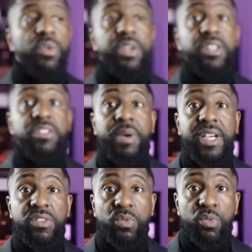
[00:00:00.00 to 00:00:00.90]
Creed
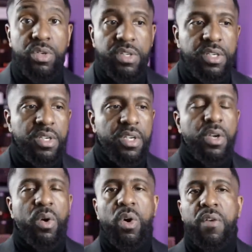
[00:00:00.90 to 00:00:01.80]
Spice and Wood,
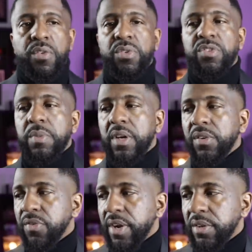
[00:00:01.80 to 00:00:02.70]
or if you
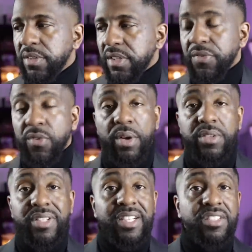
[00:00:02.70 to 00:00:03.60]
smell fragrance, a
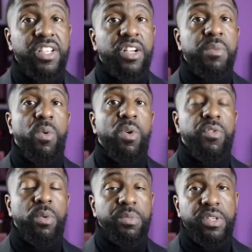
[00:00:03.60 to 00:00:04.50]
fragrance like Sycomore
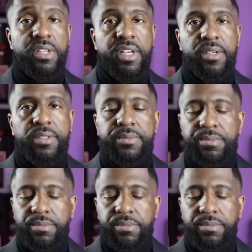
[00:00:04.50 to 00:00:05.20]
from Chanel,